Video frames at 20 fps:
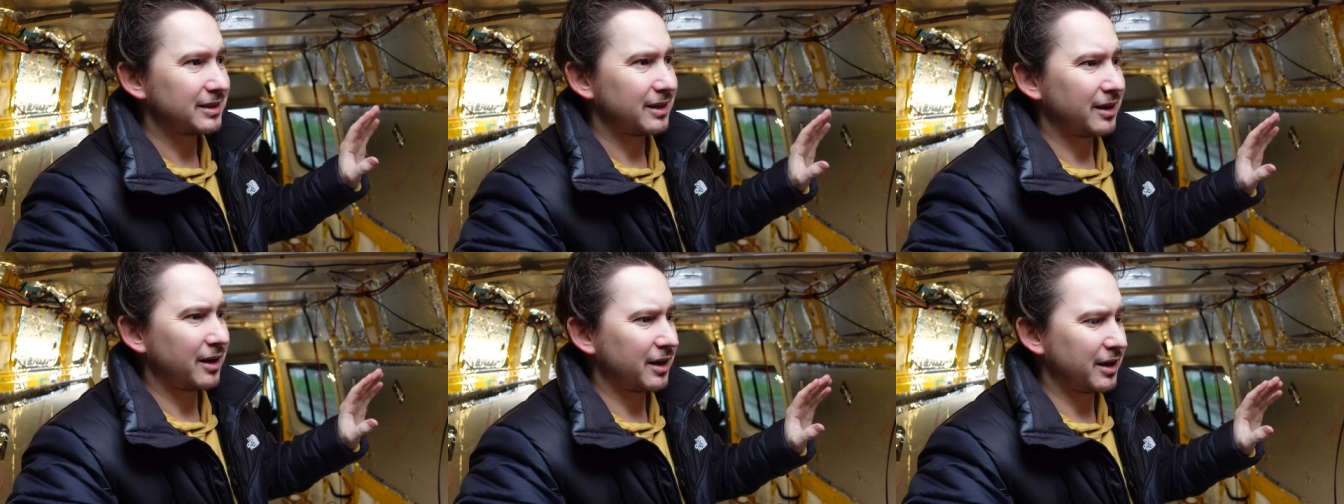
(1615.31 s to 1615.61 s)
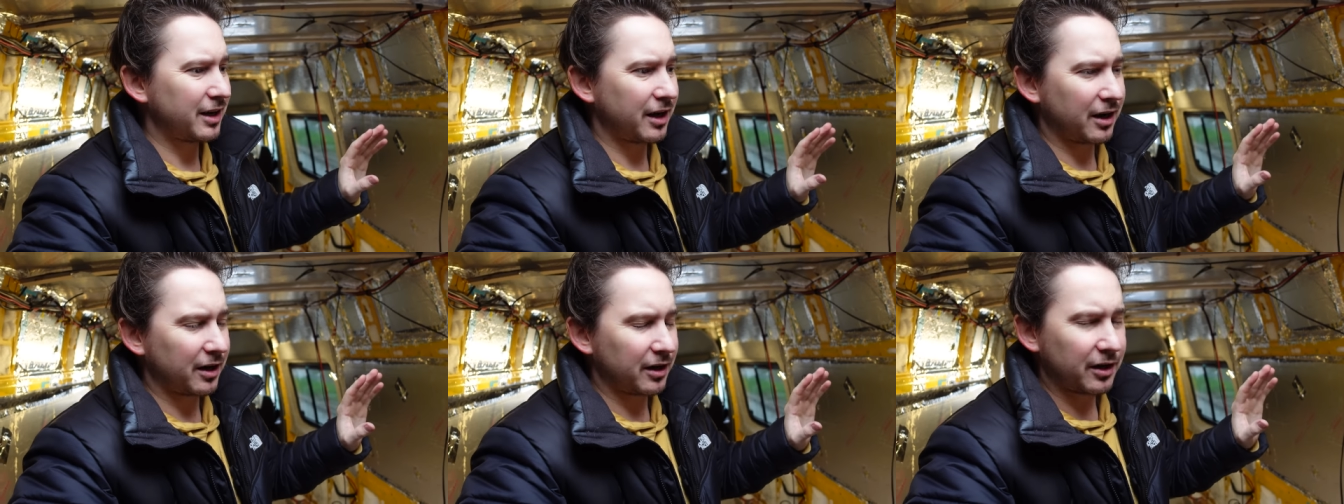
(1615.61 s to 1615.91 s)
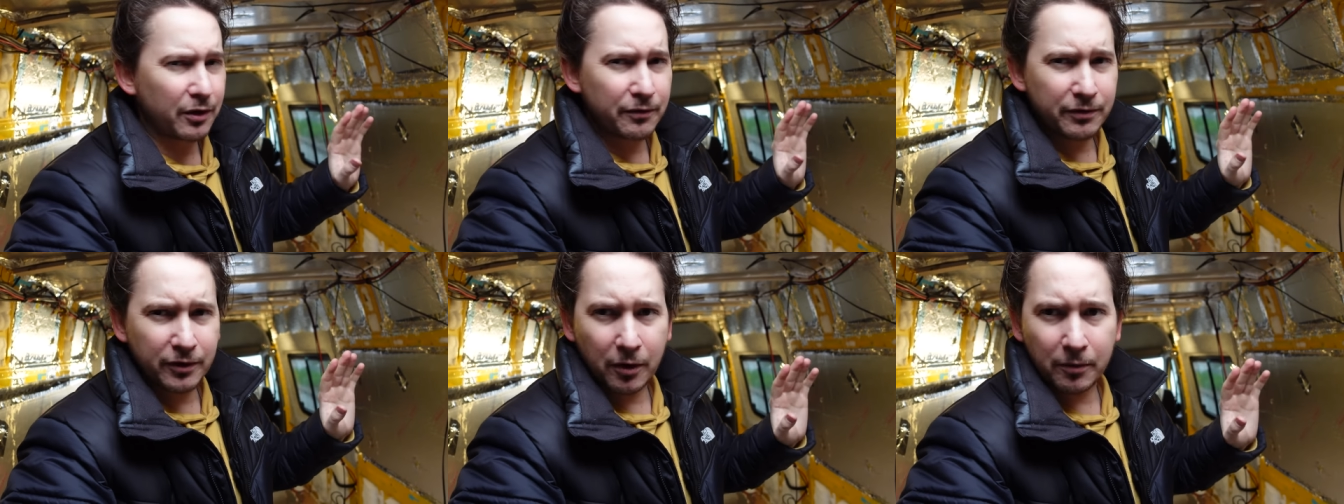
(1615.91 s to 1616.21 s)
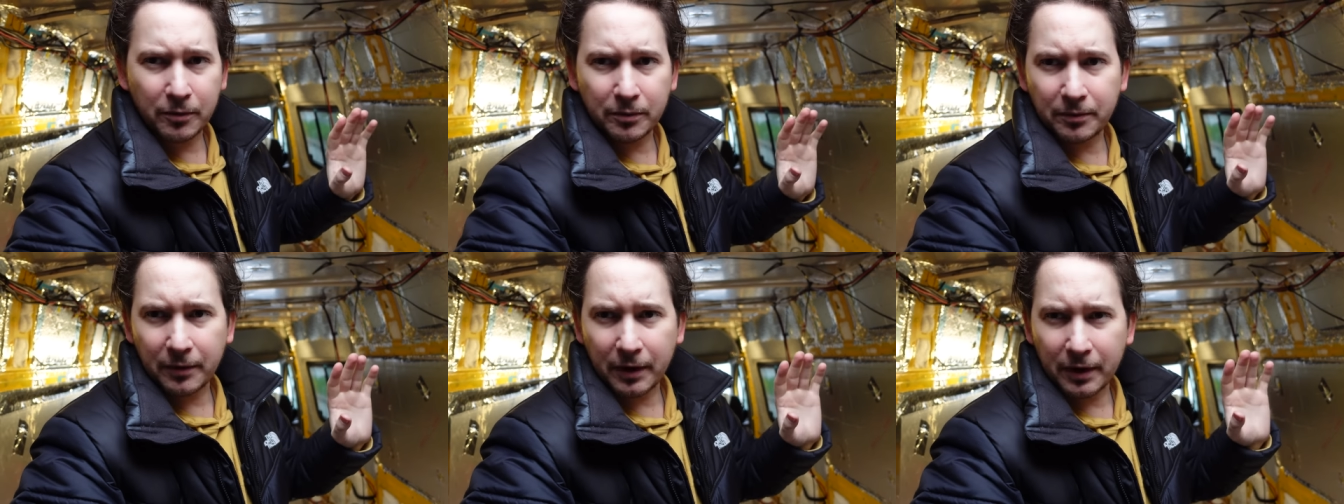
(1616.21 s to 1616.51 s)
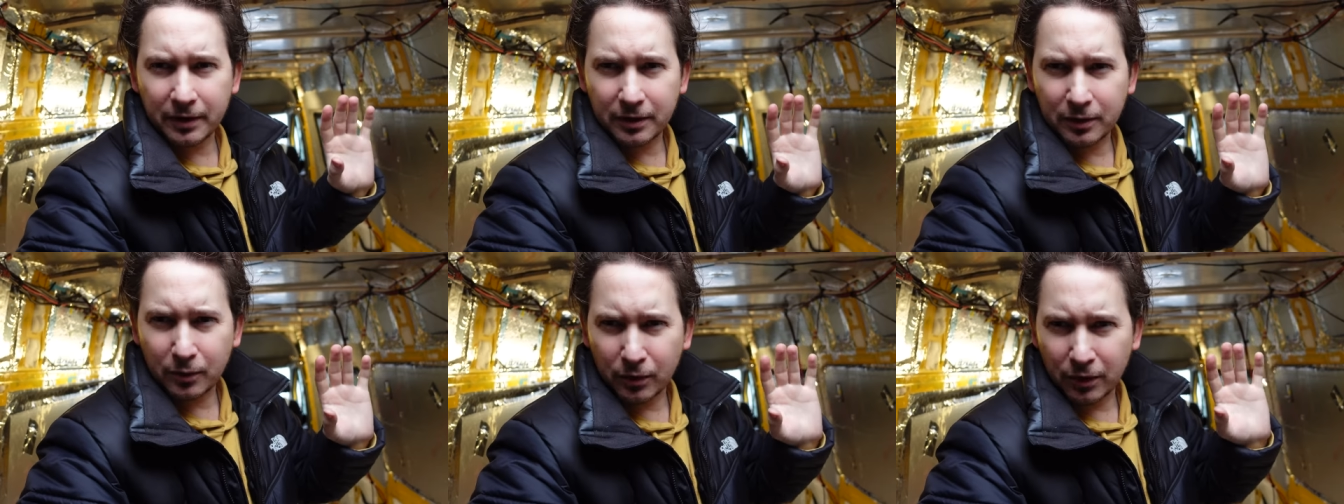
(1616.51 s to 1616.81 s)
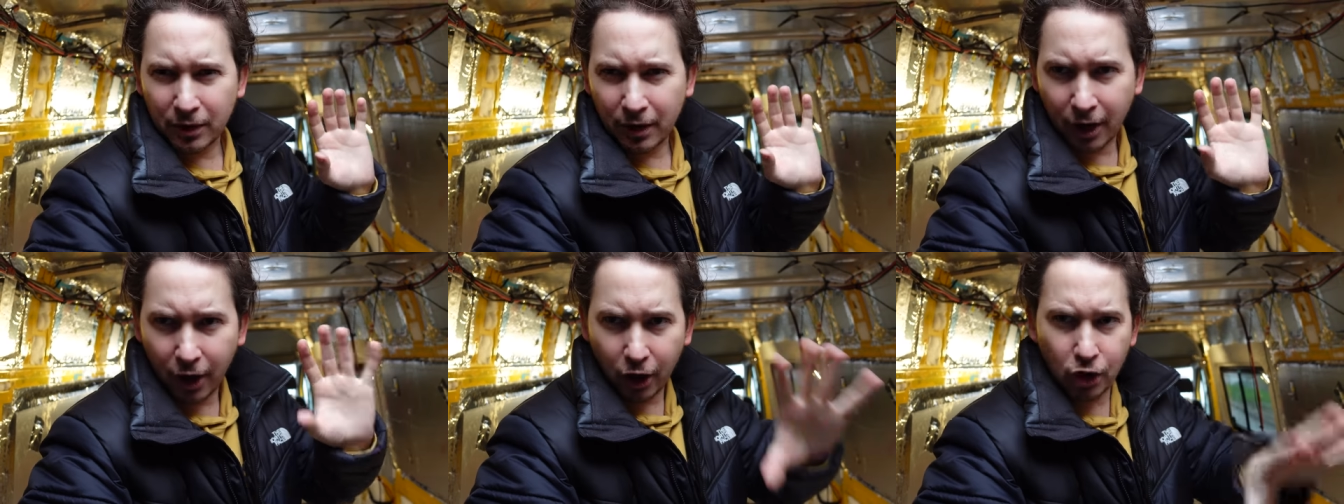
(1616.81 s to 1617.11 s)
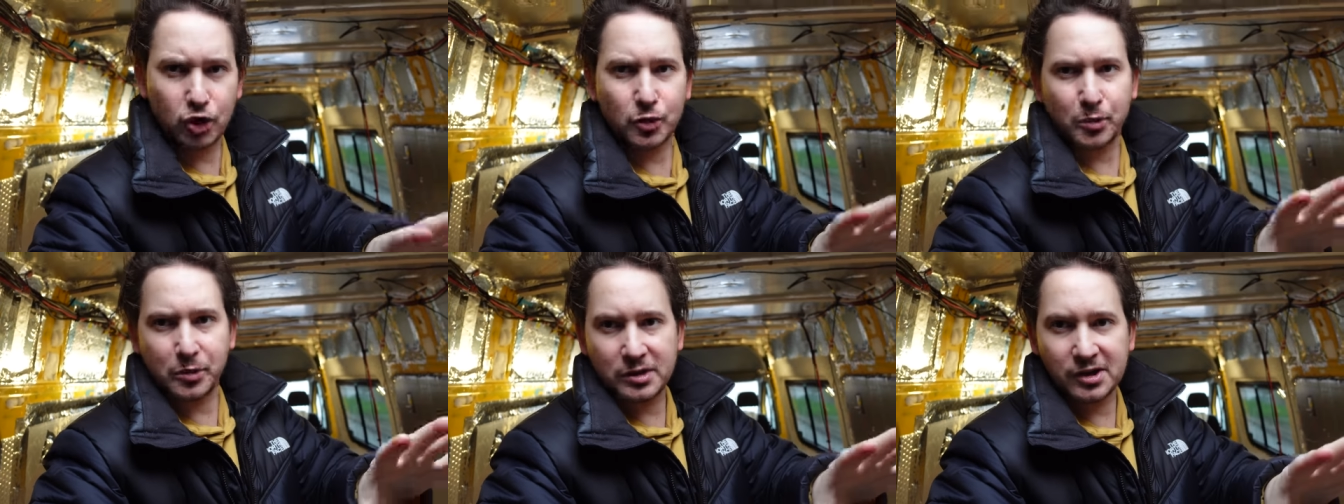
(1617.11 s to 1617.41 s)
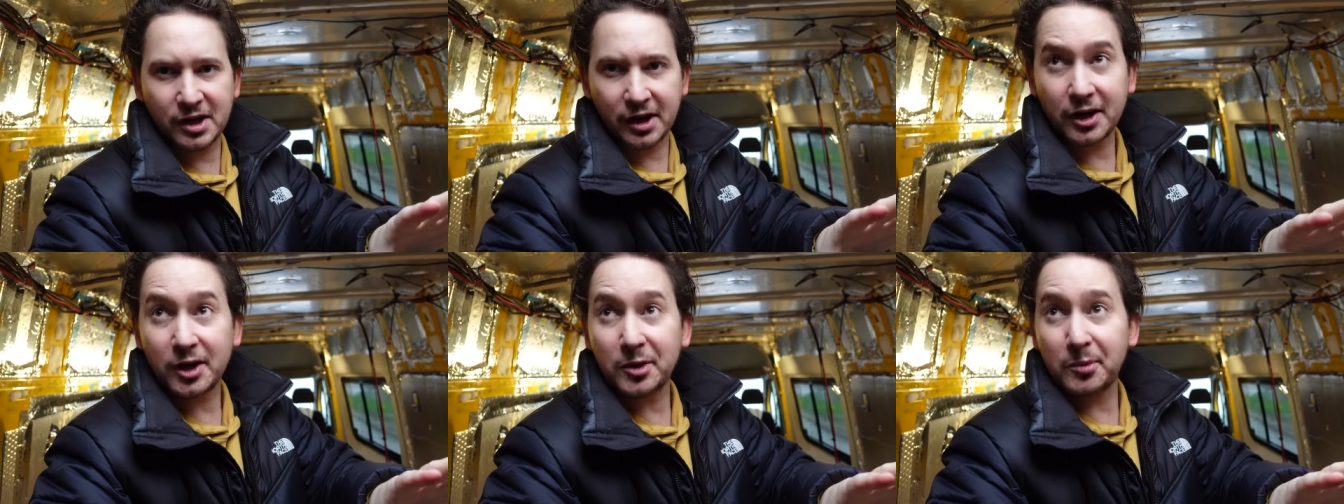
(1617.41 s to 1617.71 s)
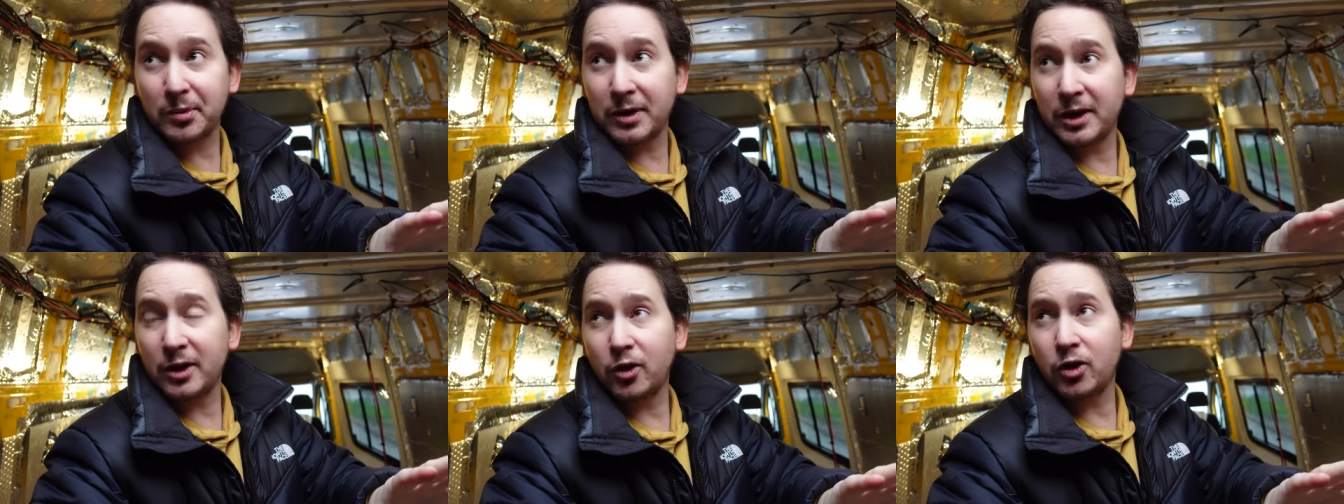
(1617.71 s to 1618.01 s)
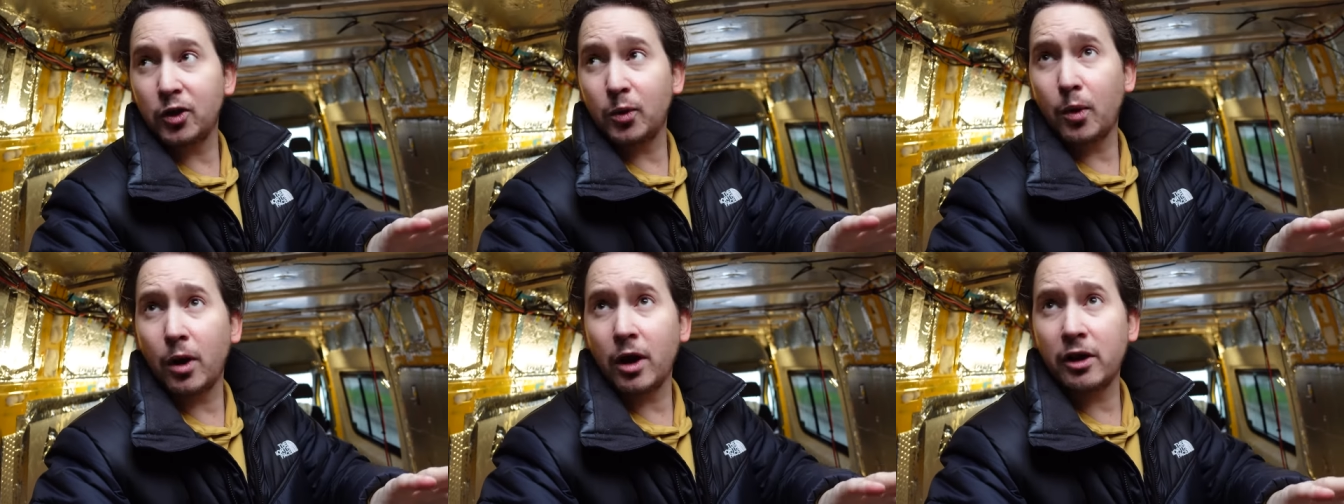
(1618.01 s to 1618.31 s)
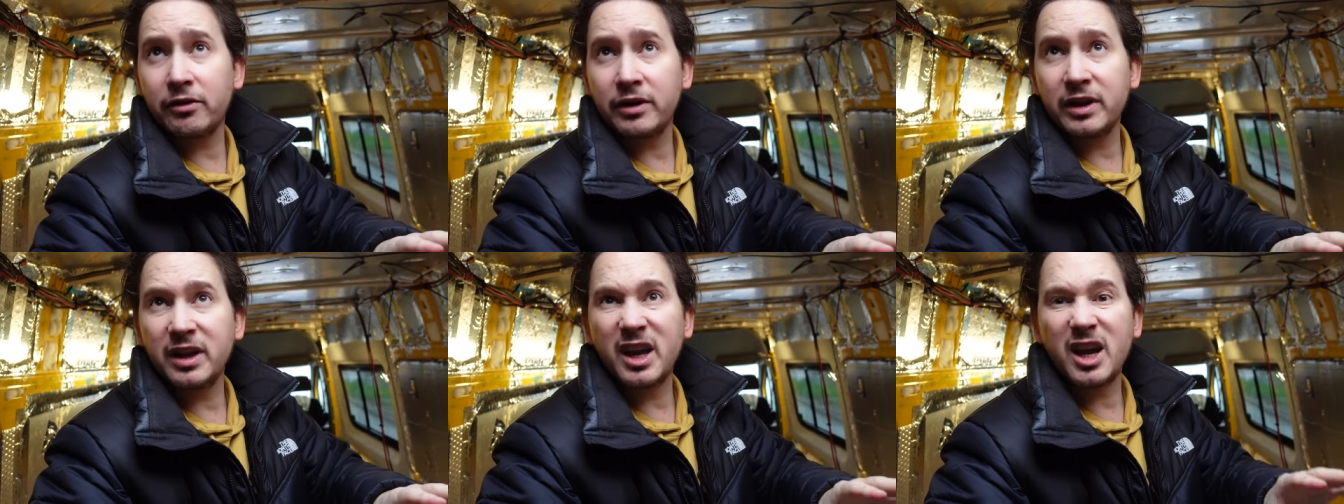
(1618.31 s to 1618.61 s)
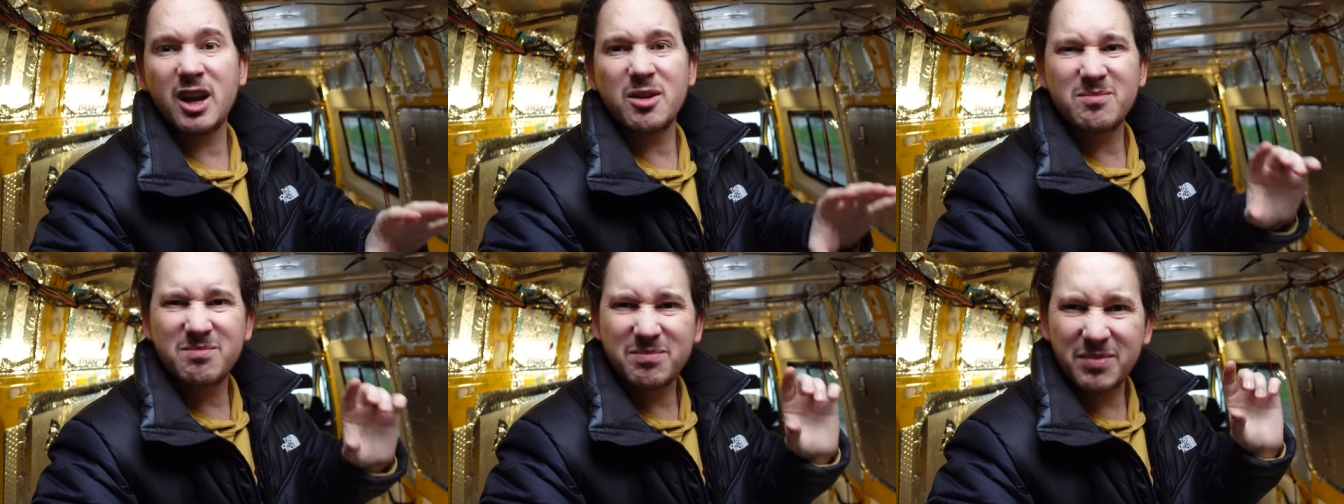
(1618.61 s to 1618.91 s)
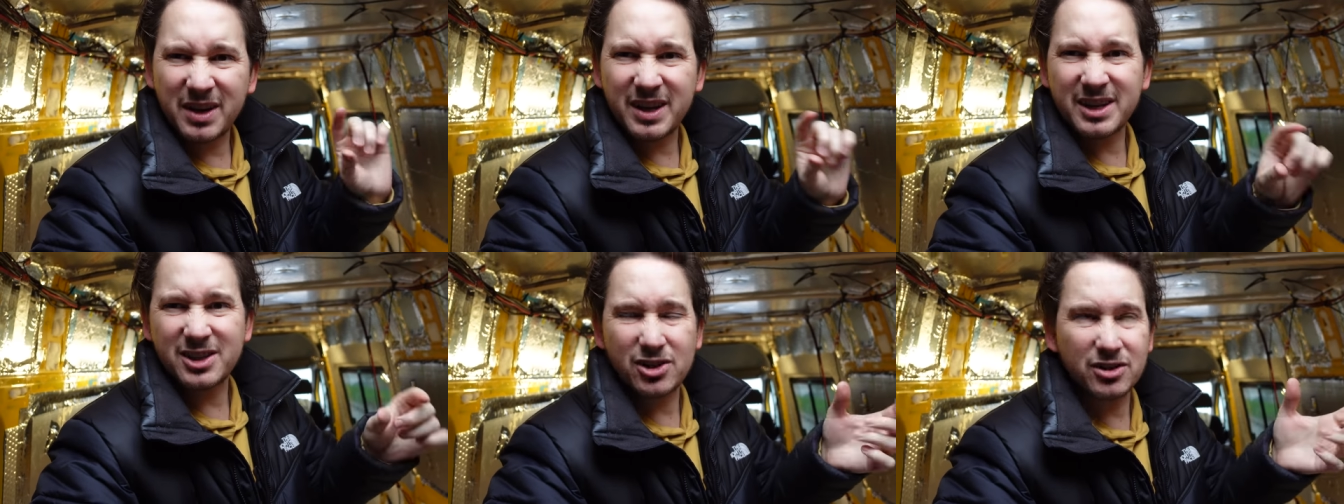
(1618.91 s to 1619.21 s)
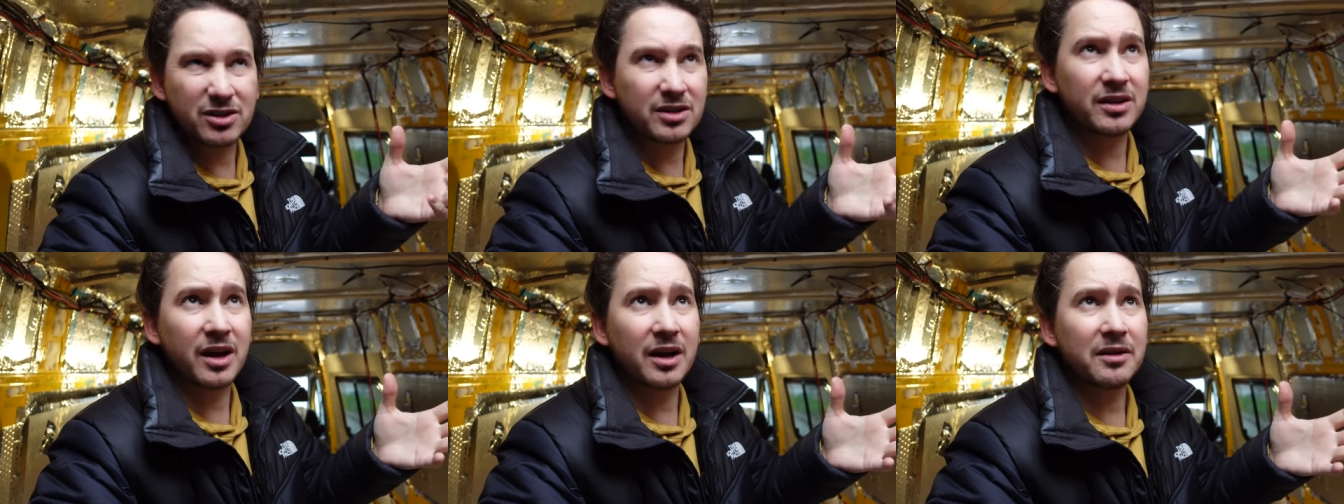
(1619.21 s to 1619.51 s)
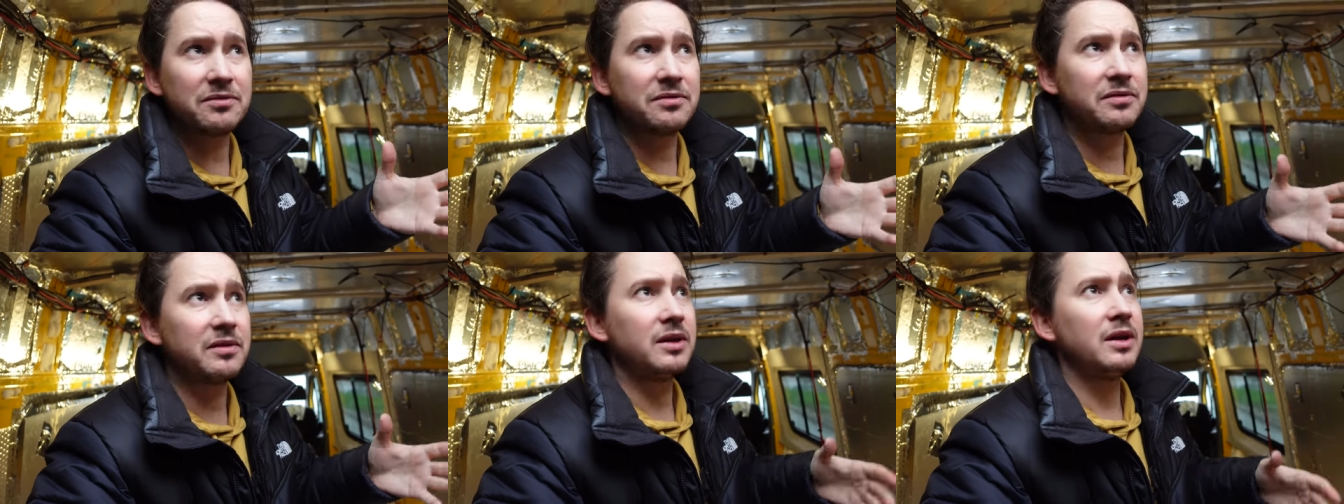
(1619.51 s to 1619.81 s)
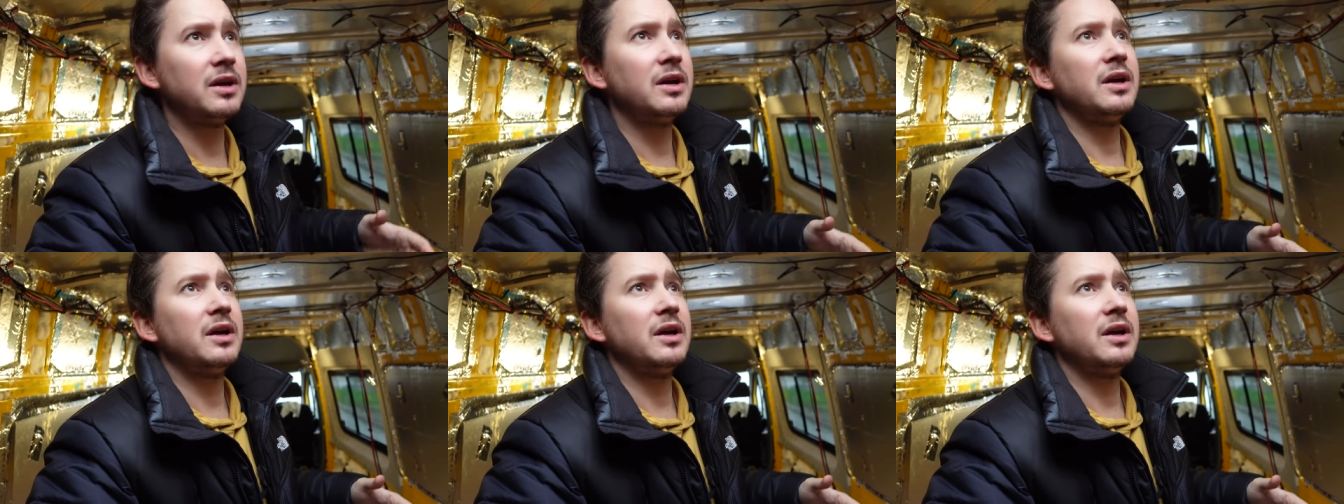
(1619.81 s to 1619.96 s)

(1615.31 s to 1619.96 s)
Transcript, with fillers: I don't think I'm like 100% complete on the wiring yet, but it's good enough.